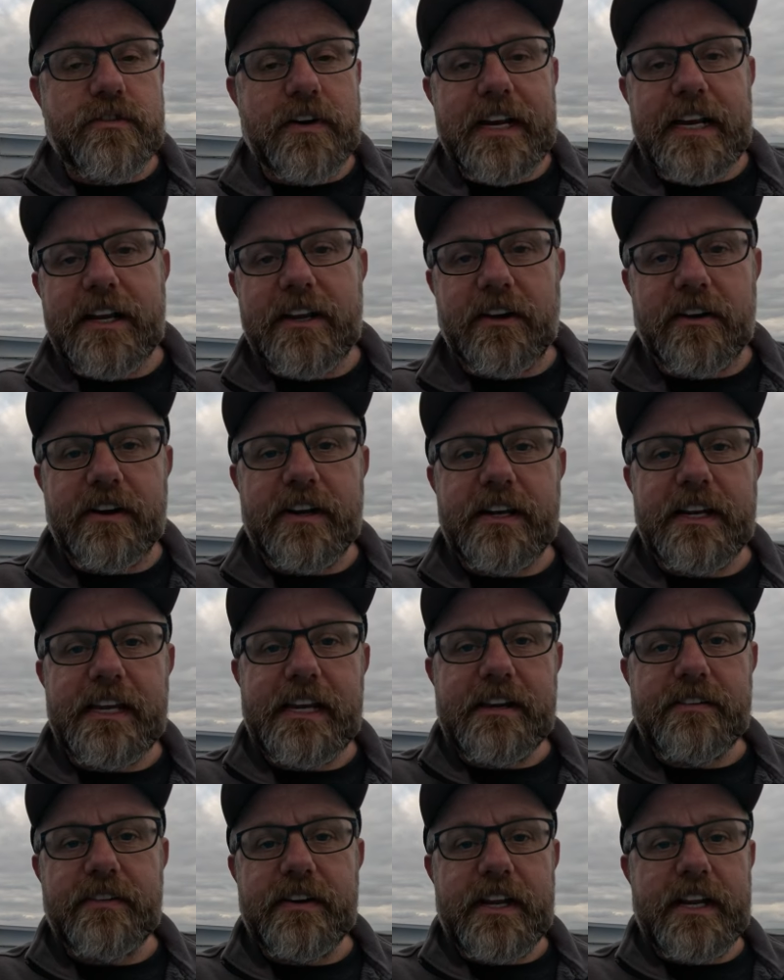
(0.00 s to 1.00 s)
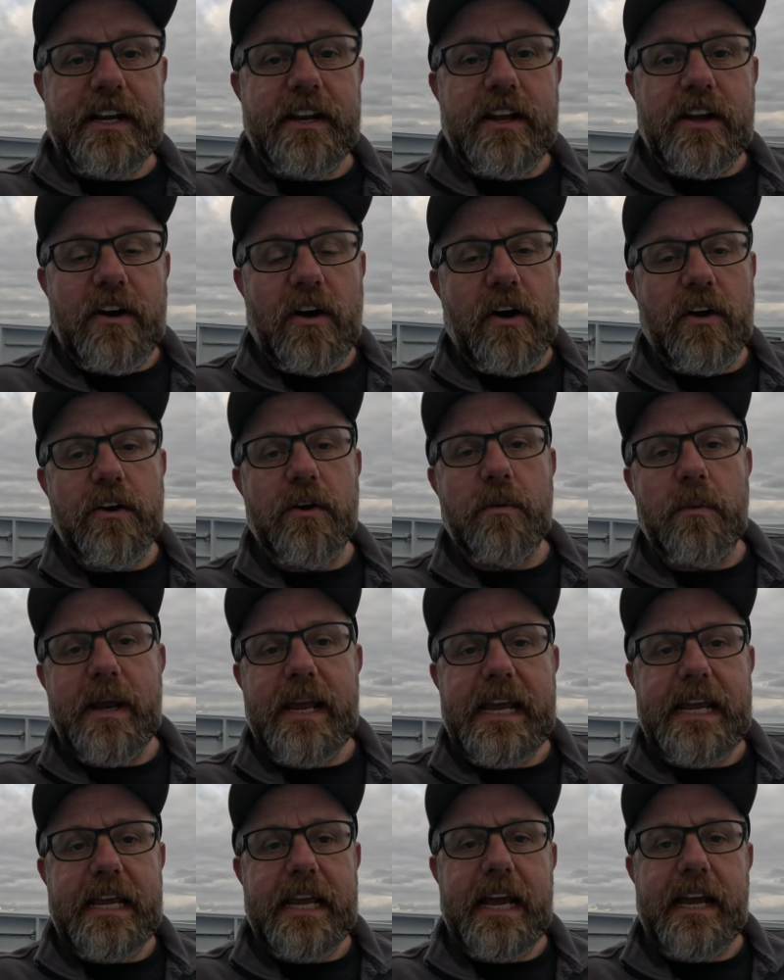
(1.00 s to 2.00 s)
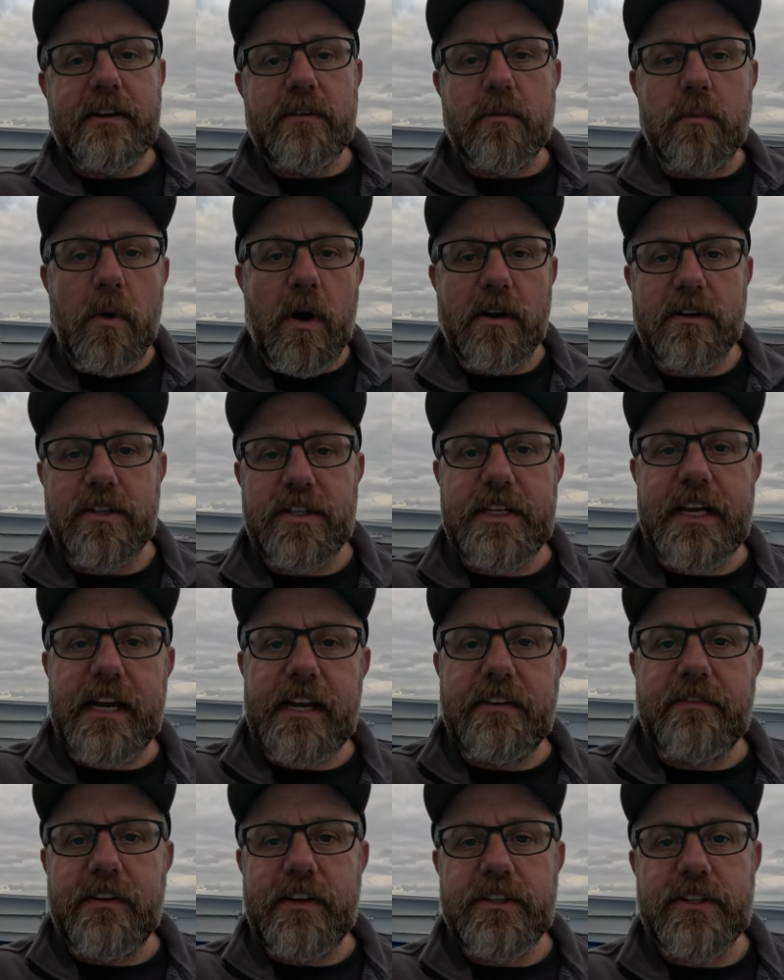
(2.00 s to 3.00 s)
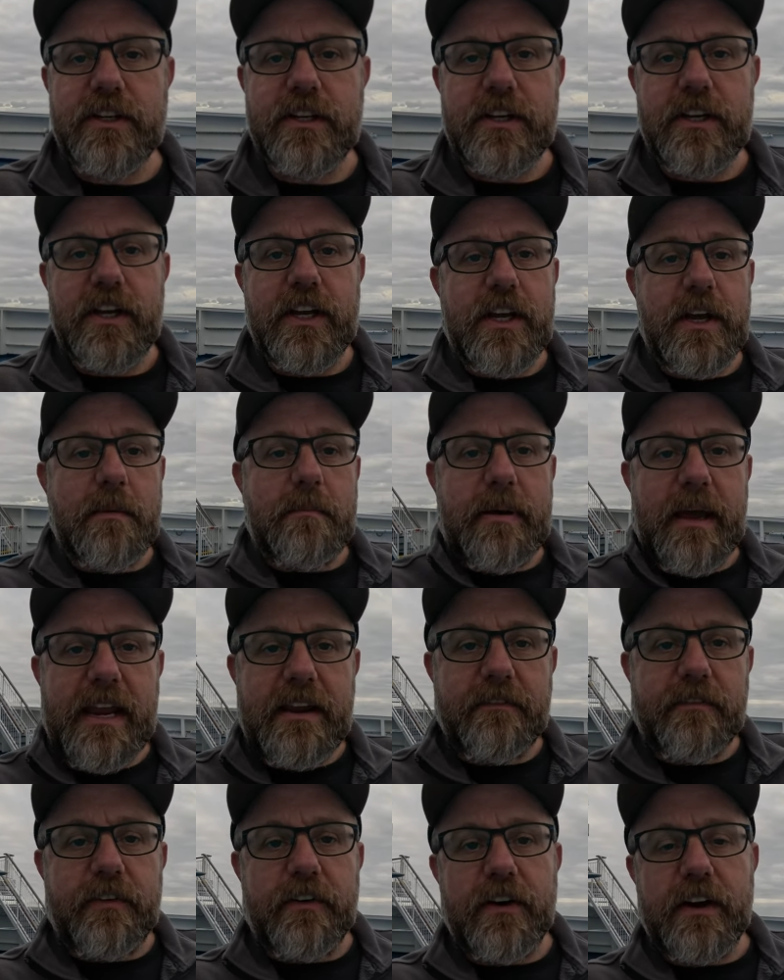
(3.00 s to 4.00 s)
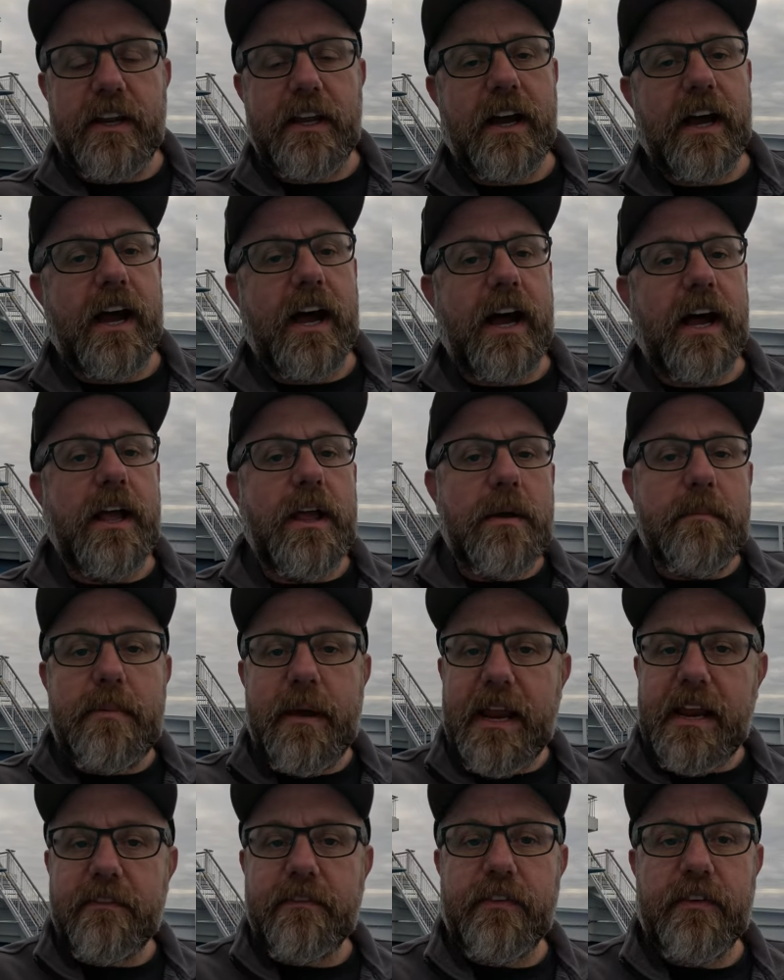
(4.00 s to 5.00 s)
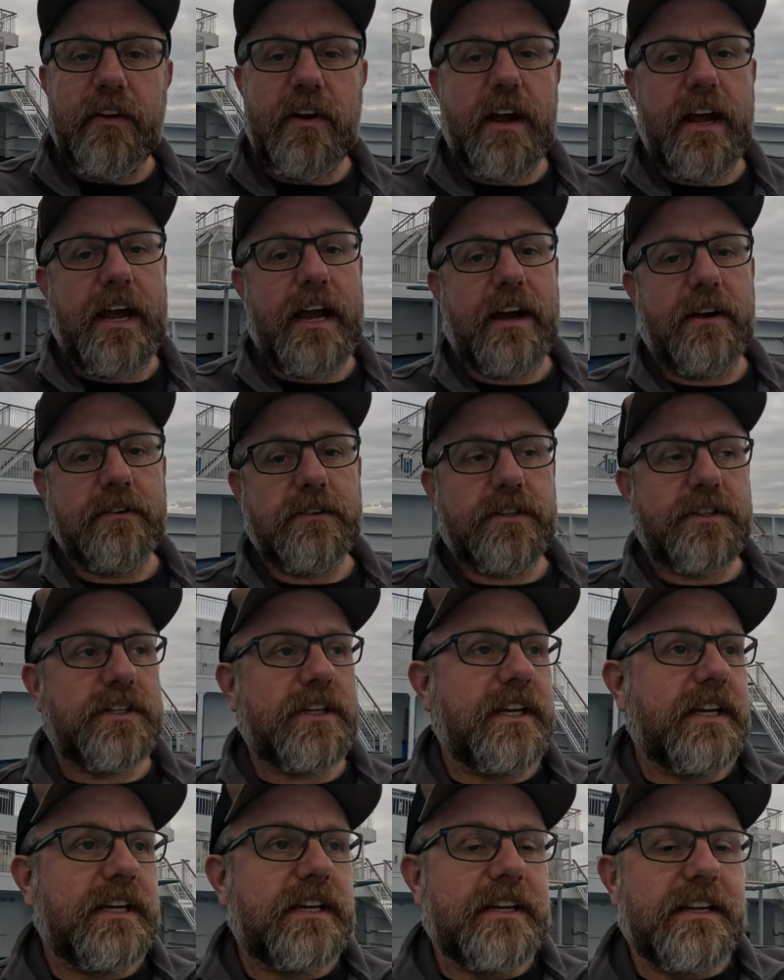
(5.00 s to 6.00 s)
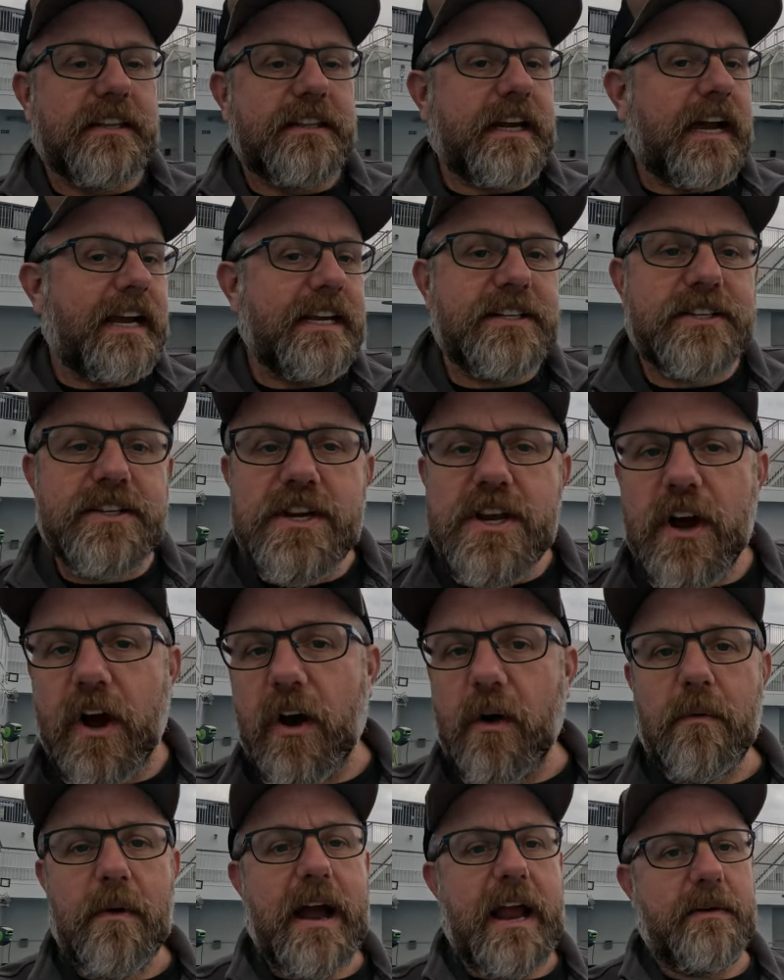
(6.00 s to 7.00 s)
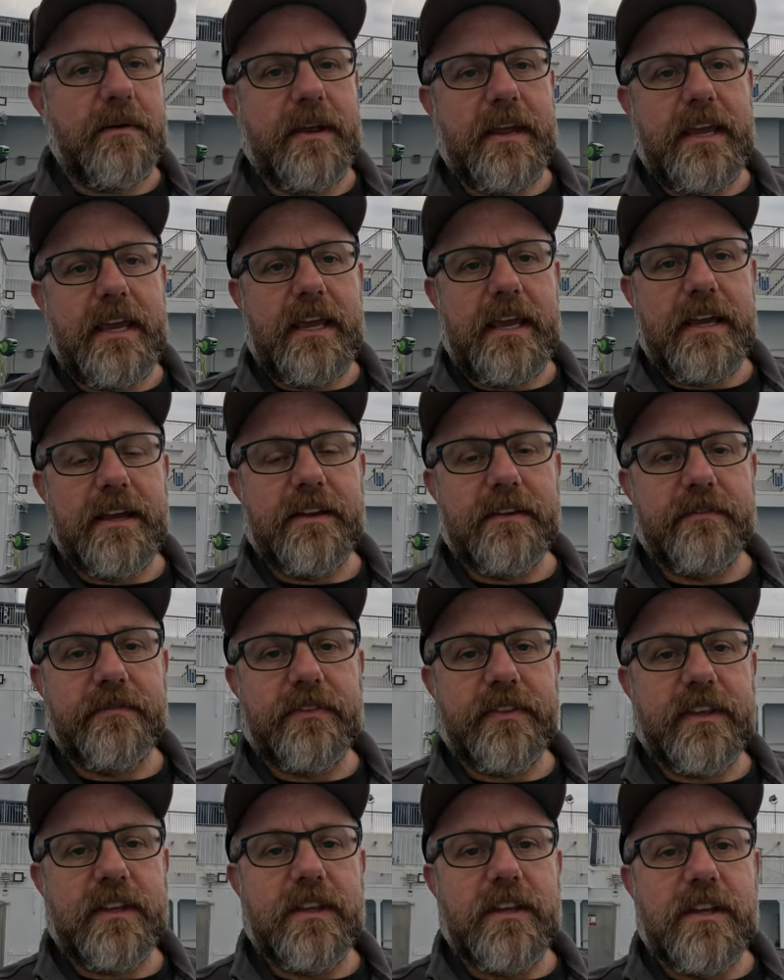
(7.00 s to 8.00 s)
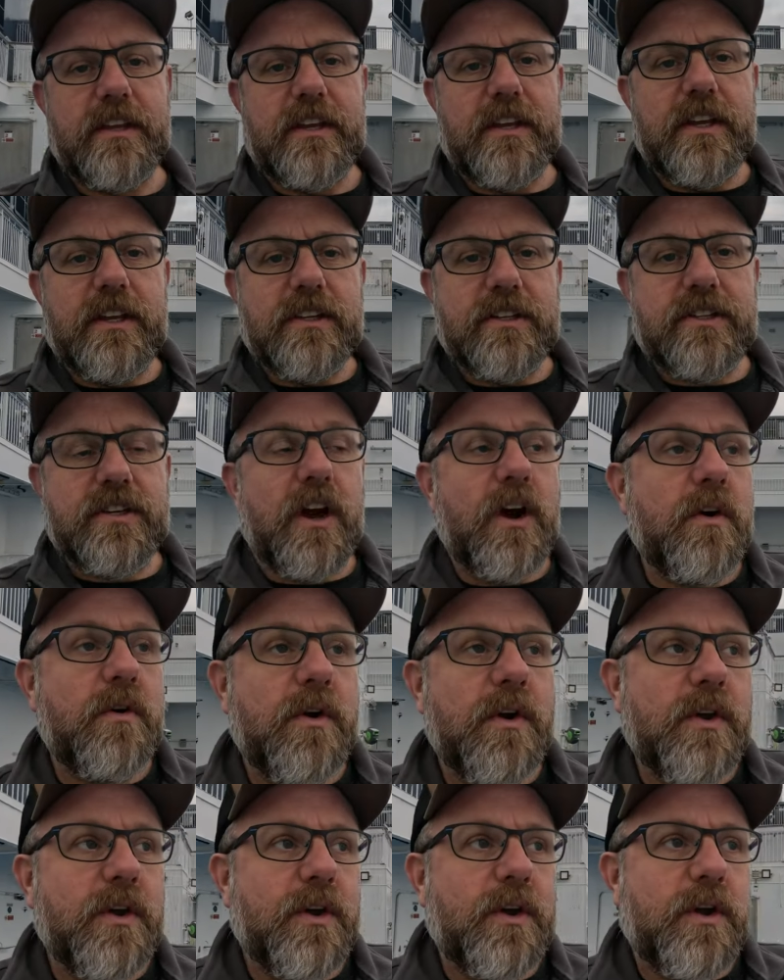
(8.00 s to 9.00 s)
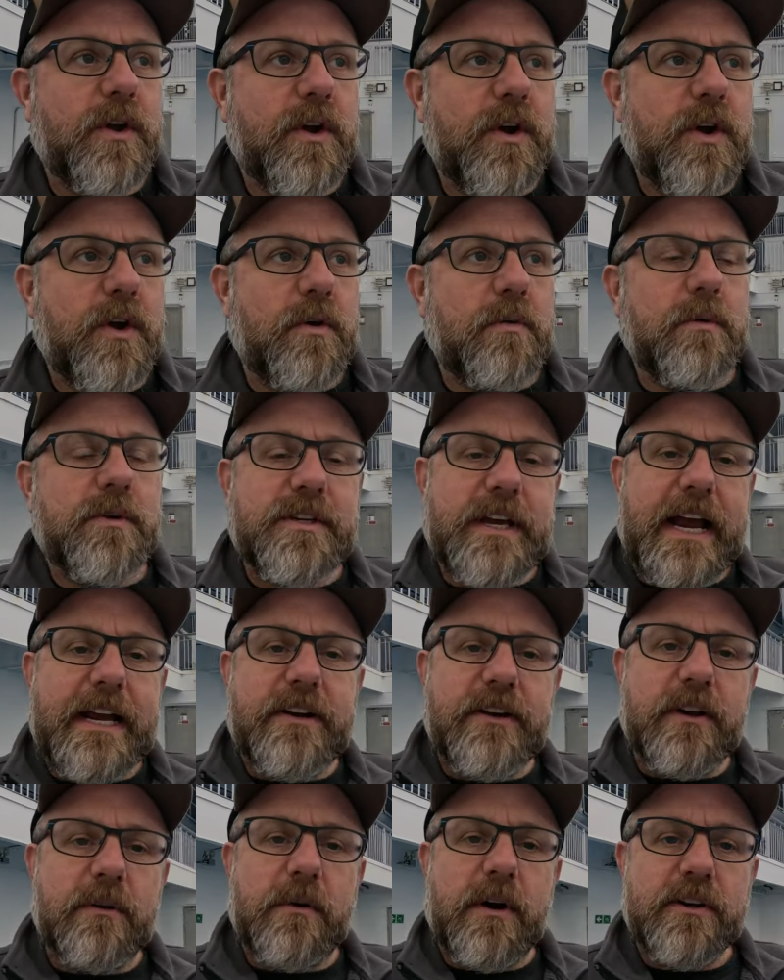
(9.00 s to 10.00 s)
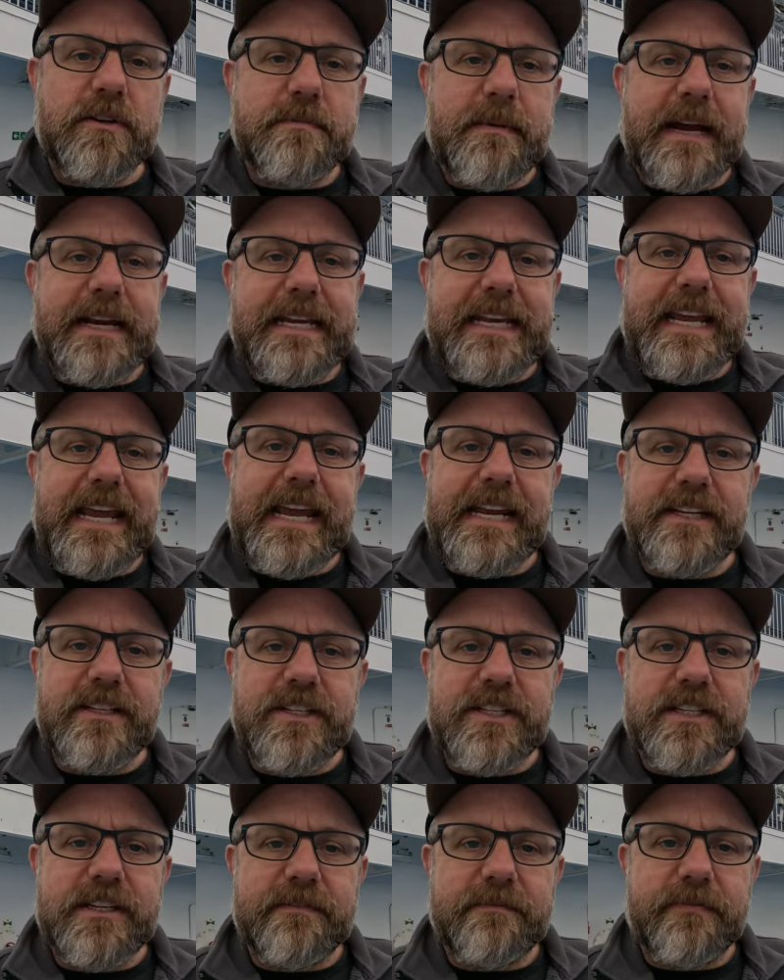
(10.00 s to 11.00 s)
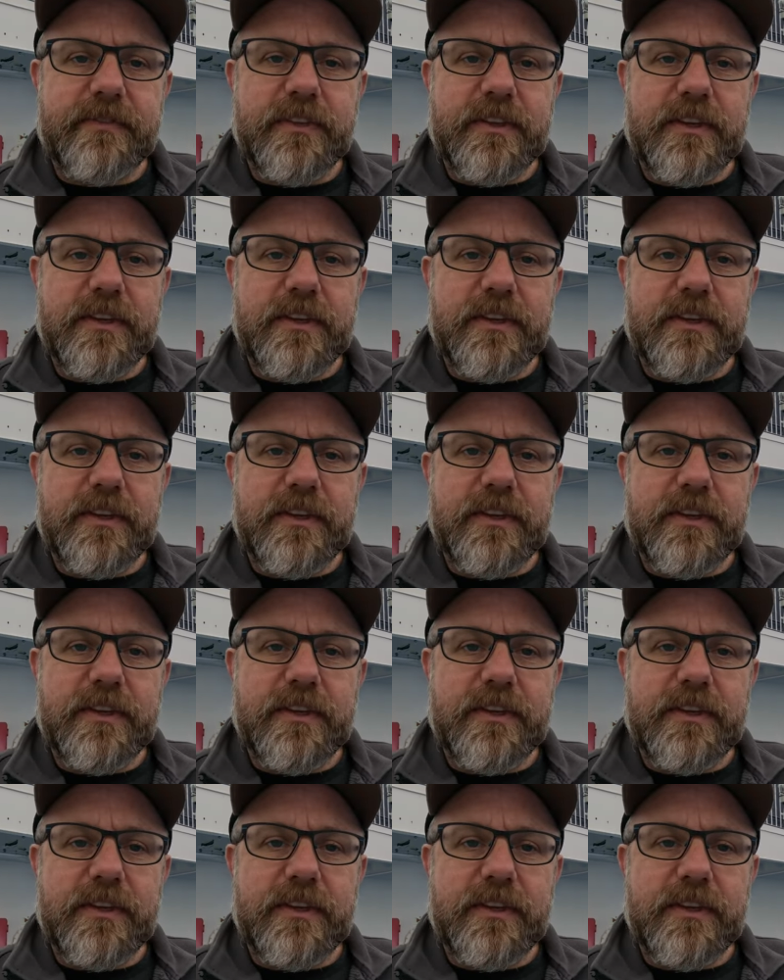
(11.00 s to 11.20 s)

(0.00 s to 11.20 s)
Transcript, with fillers: drink on an evening, on a weekend, watch television, paying for a car, paying for a house. That is not why we're here. So, was I going to watch my kids